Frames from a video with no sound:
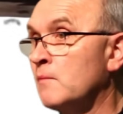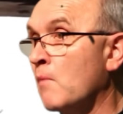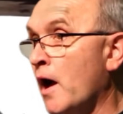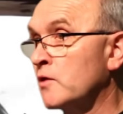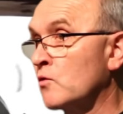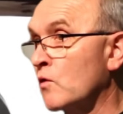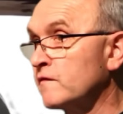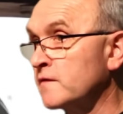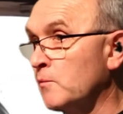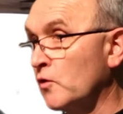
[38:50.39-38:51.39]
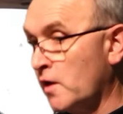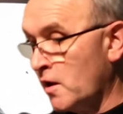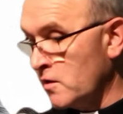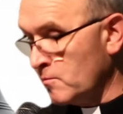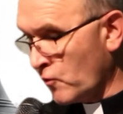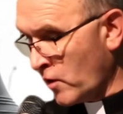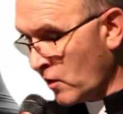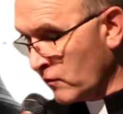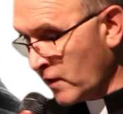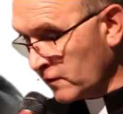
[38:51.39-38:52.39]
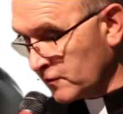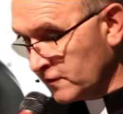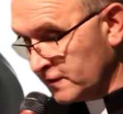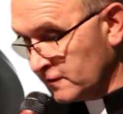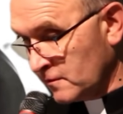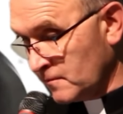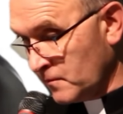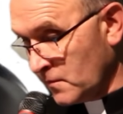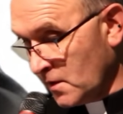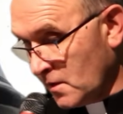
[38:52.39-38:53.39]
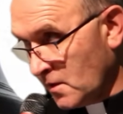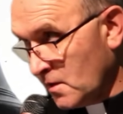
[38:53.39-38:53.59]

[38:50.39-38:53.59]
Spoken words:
but they were cunning, waiting for a moment of weakness.